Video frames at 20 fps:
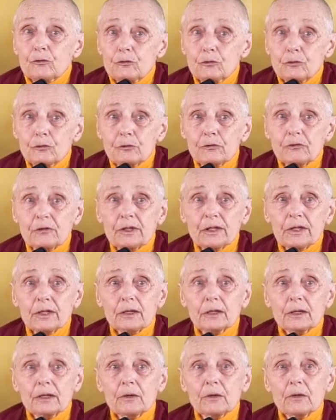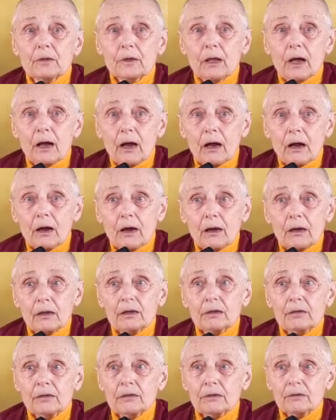during
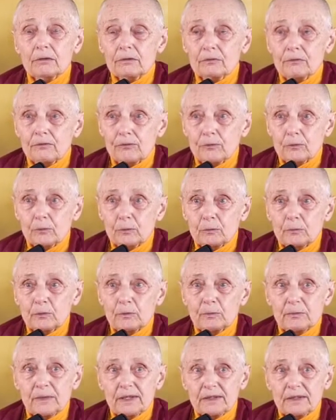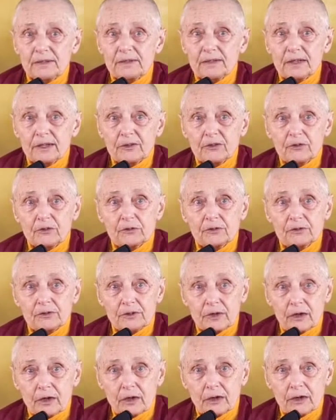our formal meditation
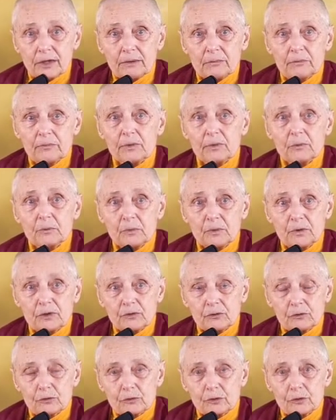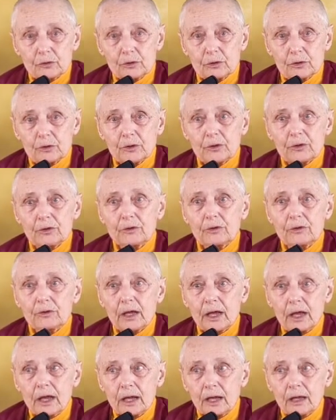time, we should learn
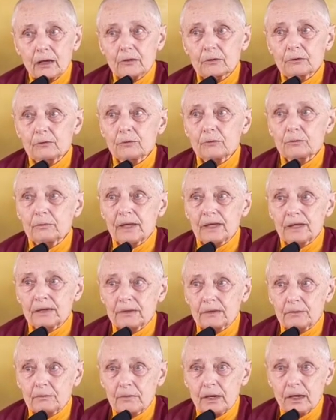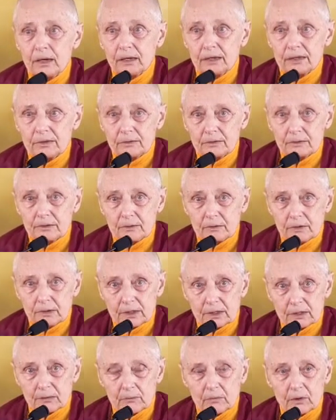how to make the mind a
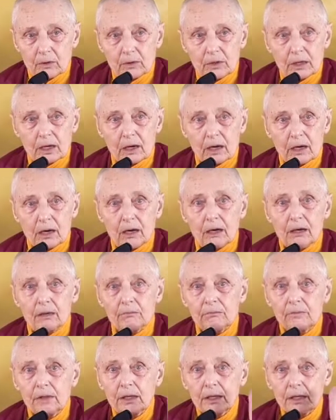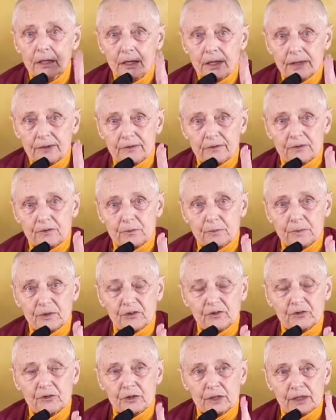little more calm and
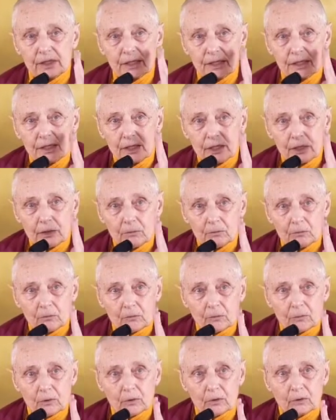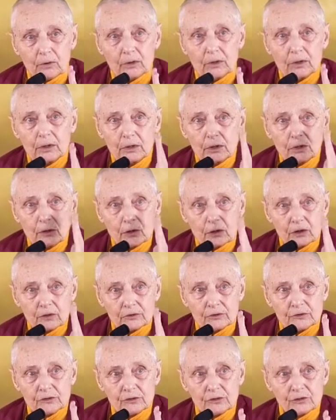especially more
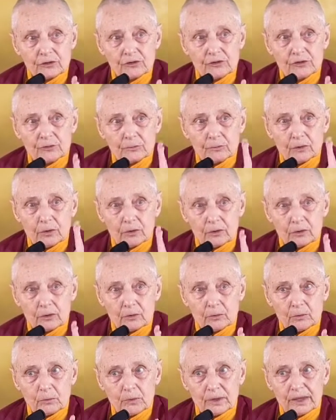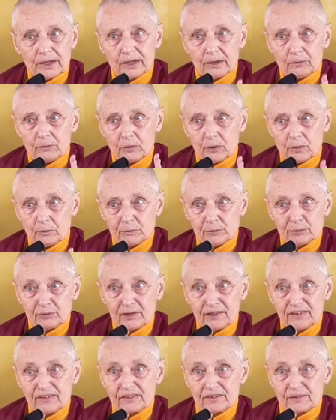conscious, more aware, more
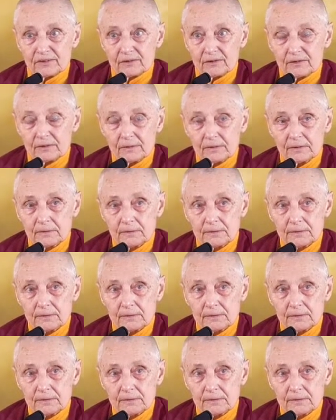present.